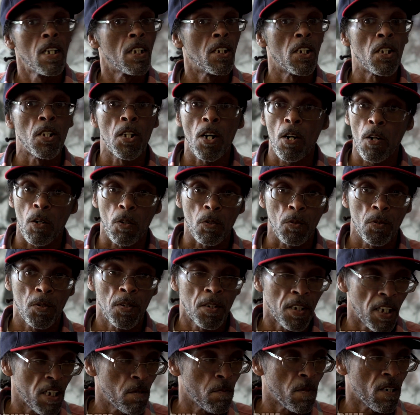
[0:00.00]
No.
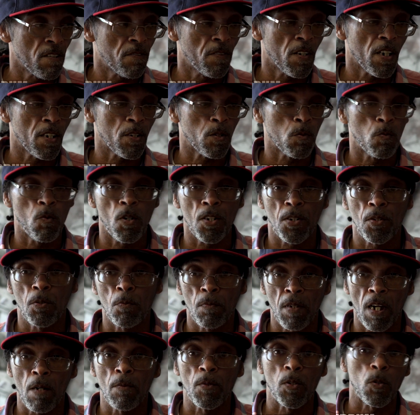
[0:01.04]
These motherfuckers want to
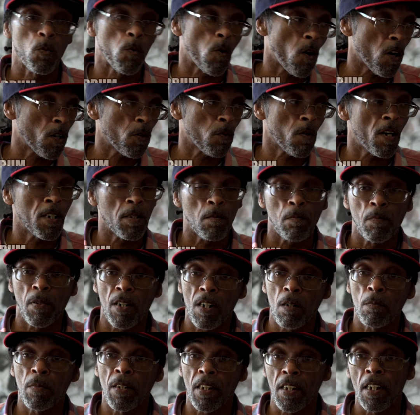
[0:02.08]
be able to walk around in
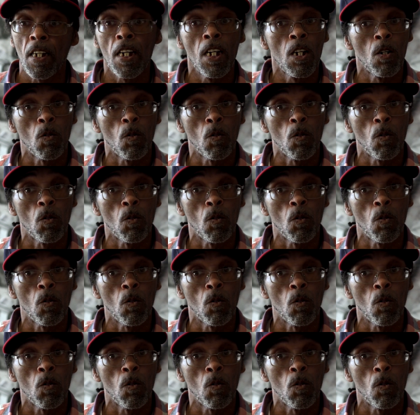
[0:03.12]
public